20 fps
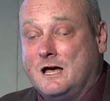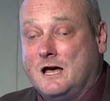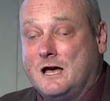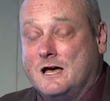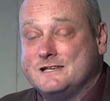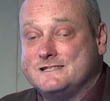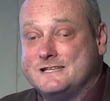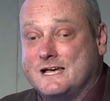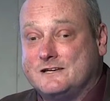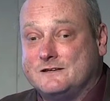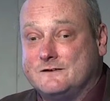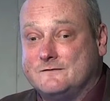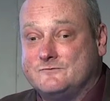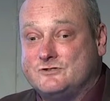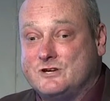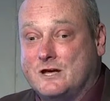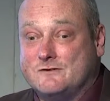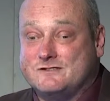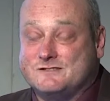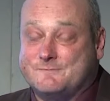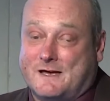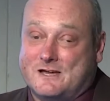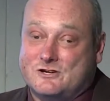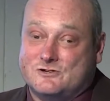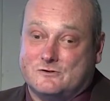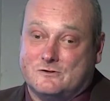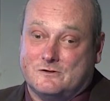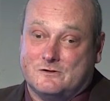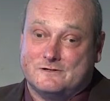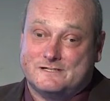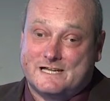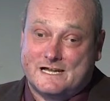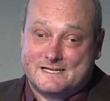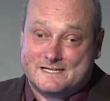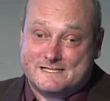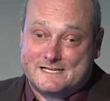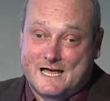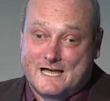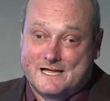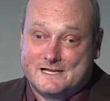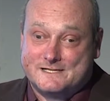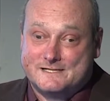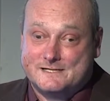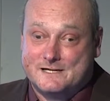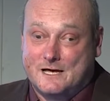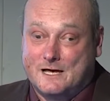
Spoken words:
a set of geospatial data sets,